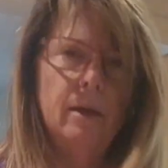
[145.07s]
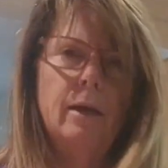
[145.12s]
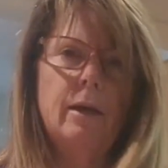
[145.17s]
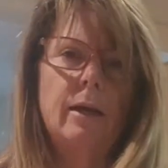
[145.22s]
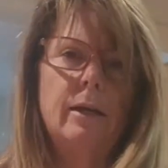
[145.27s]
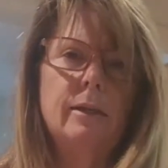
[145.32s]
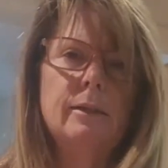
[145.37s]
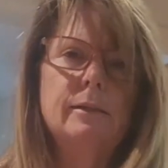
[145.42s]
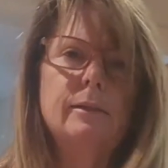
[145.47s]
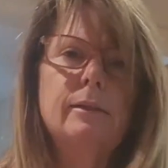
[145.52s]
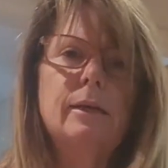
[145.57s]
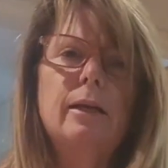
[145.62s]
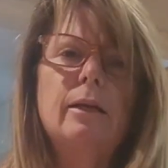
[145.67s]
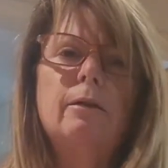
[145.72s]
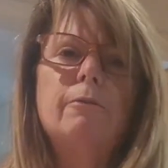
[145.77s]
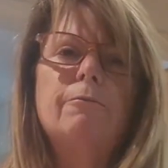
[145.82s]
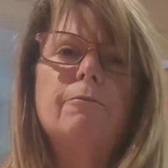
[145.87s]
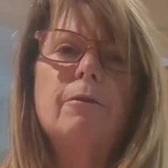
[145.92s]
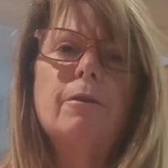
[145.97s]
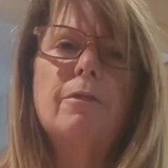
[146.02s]
And I
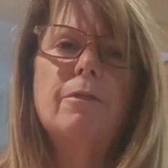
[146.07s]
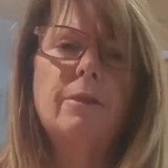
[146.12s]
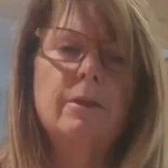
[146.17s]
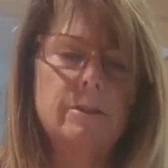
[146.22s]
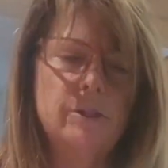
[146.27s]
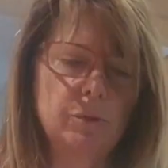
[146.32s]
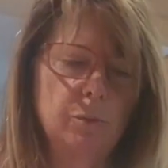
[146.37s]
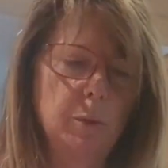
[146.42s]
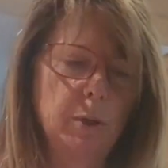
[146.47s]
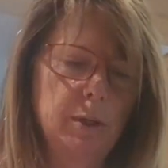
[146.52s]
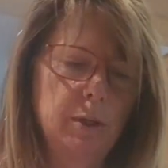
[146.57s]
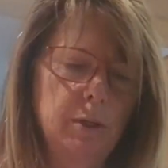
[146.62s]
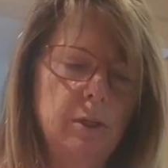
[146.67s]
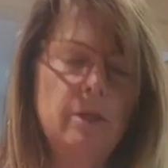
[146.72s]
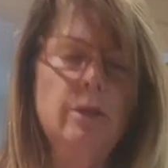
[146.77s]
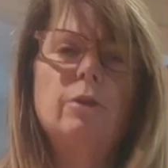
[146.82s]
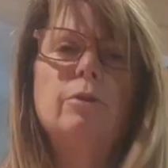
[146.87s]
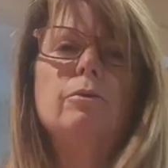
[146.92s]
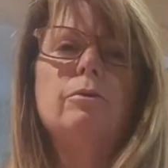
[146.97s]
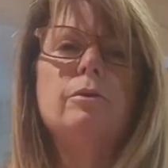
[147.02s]
decided for this one to
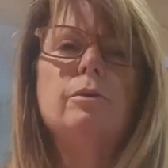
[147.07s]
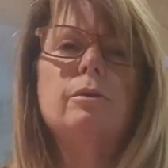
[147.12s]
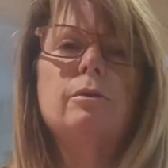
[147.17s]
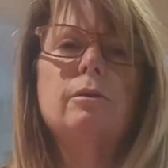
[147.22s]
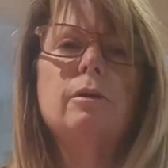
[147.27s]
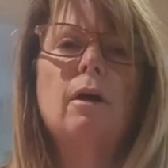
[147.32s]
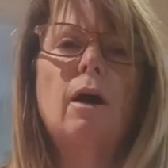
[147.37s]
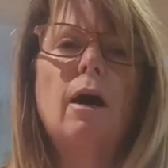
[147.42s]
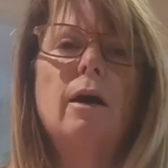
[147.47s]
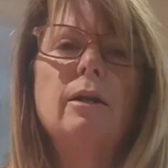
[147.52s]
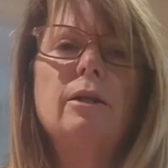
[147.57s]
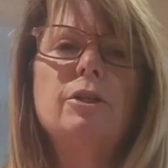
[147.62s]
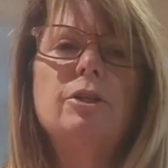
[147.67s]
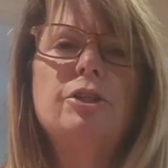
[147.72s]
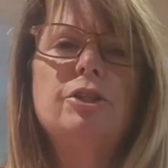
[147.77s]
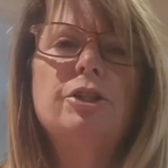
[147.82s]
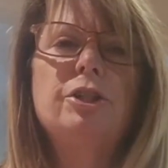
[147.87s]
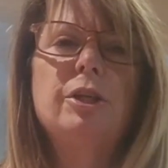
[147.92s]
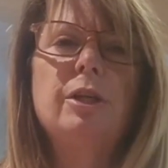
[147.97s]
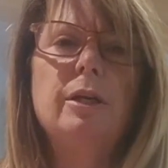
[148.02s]
use
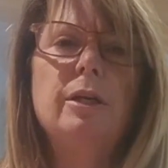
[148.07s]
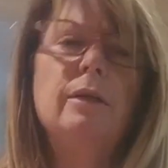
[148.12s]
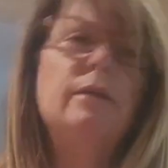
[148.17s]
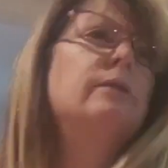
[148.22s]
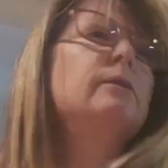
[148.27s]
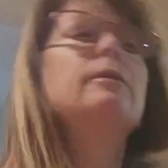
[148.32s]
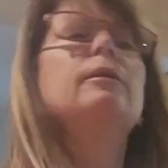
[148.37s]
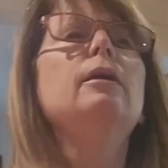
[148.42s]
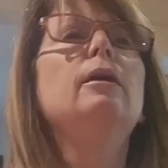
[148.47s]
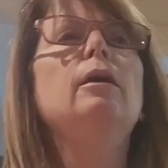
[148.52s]
cottage cheese.